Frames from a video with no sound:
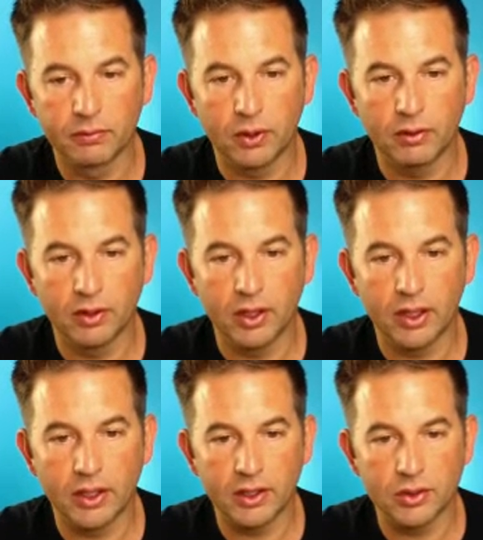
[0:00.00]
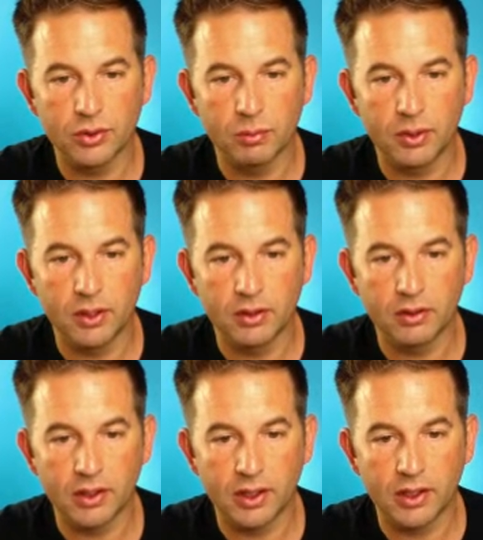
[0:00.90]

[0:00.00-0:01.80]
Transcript: wherever I'd like it to appear, and I